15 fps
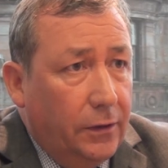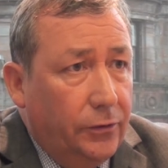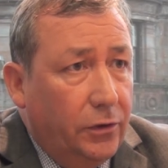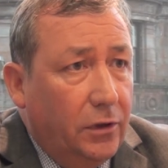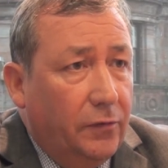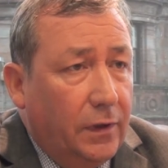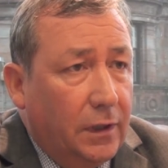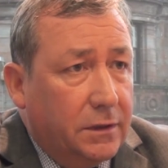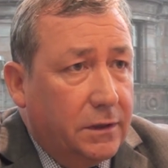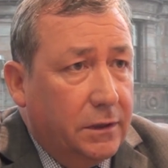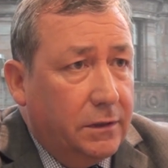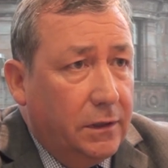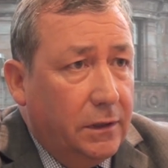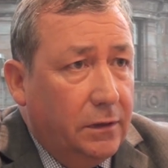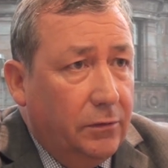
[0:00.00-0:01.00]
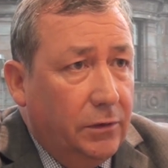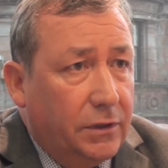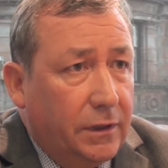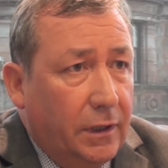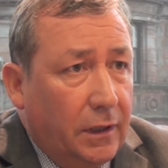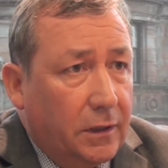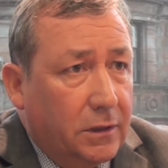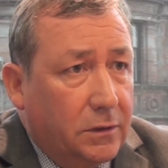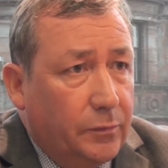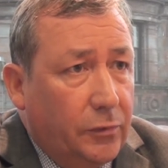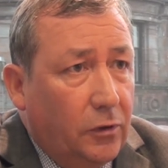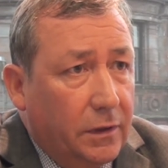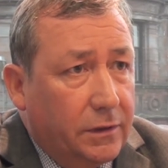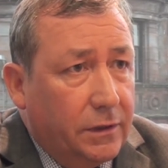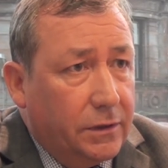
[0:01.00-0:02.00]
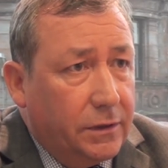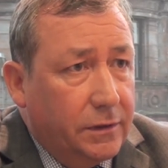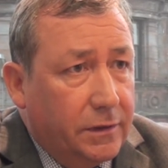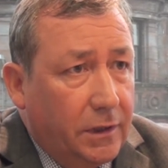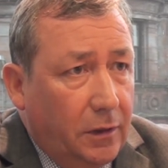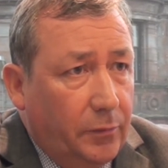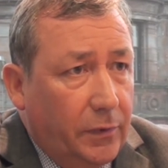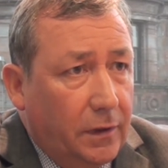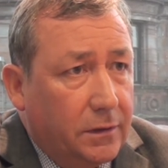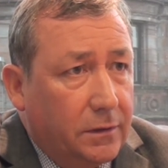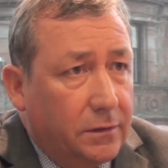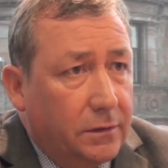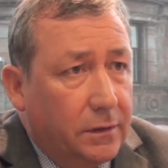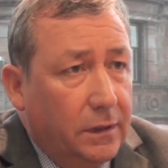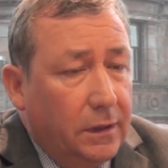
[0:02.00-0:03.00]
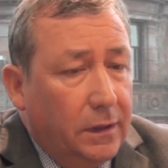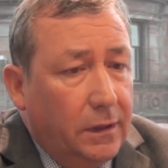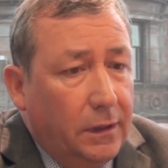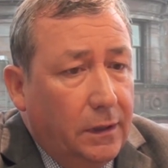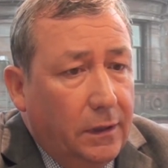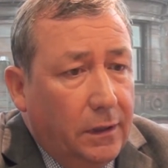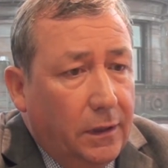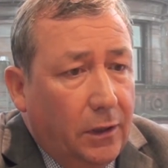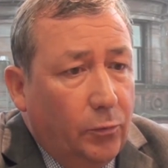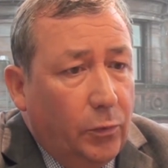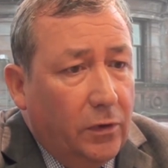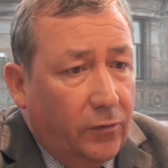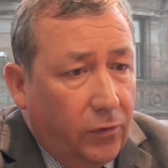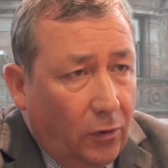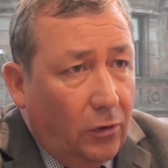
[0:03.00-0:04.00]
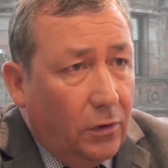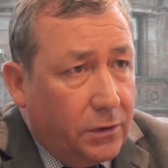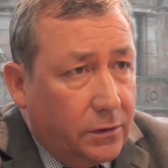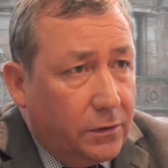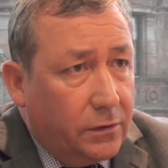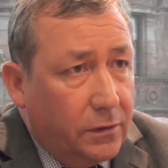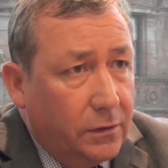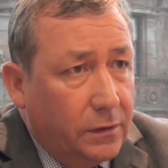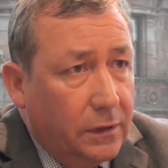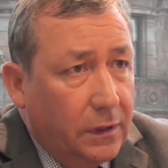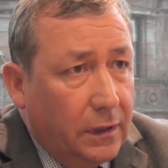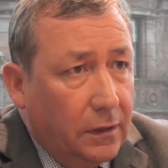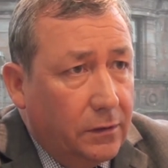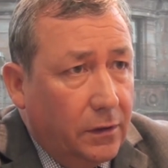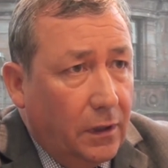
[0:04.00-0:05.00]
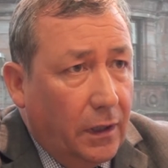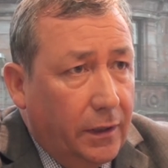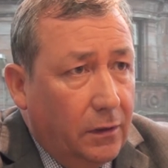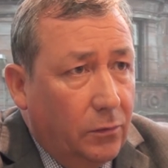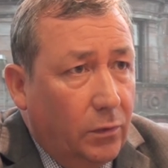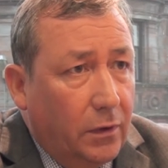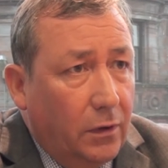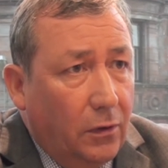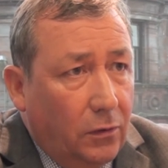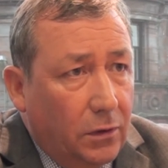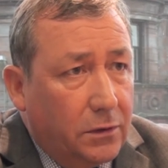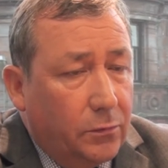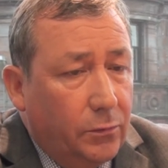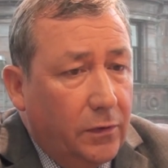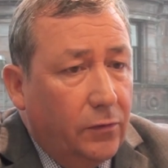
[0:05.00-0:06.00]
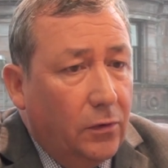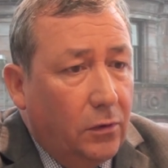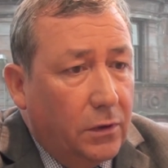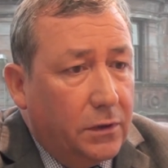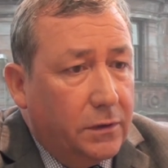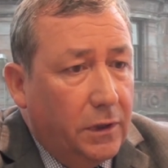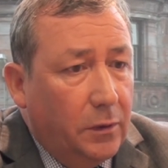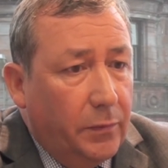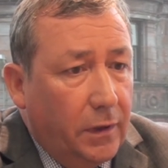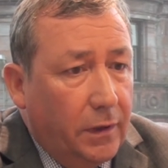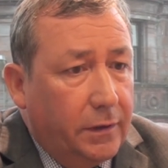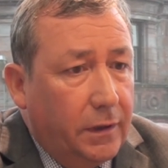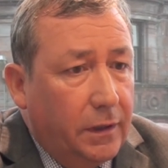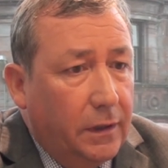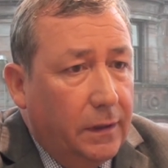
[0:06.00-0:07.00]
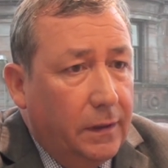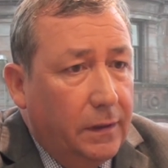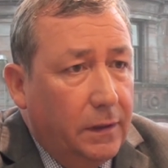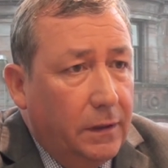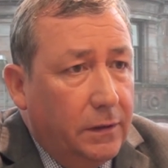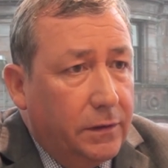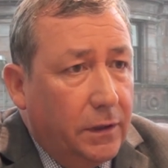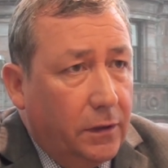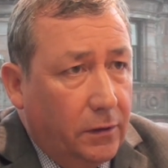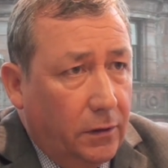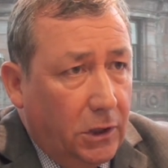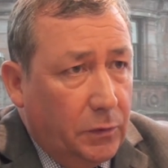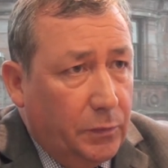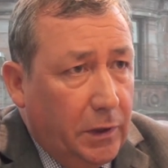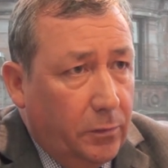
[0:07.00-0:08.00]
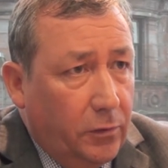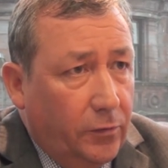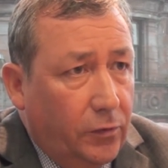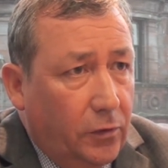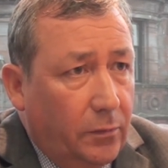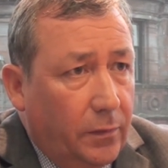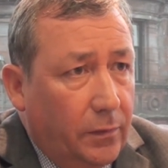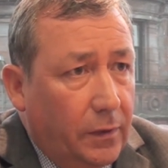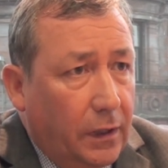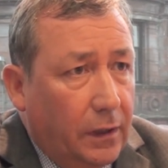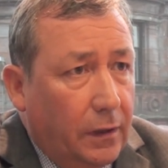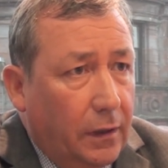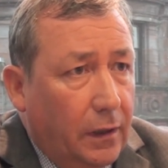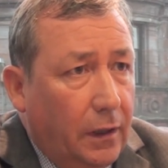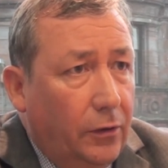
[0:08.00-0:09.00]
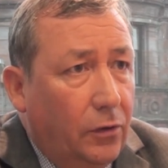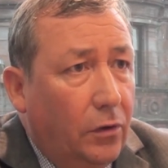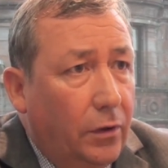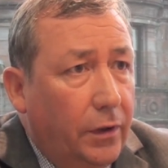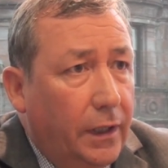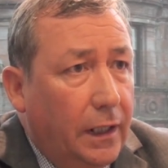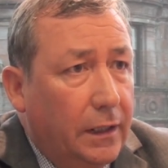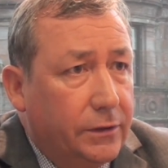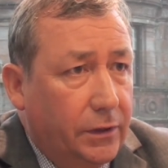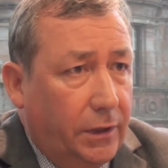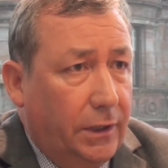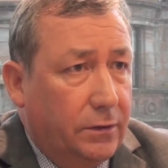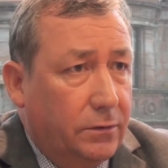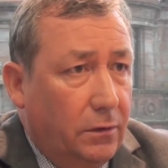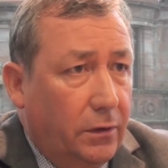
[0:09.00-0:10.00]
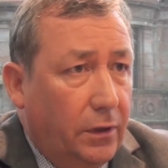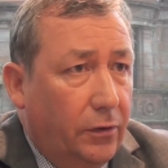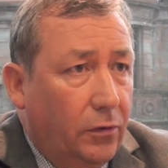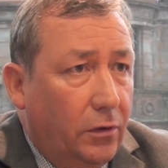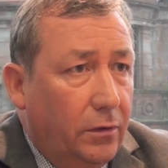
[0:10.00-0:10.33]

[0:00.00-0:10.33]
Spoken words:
university research politician type persons, and we've lost, and underline the word lost, we've lost the ability to encourage people from a non-educational or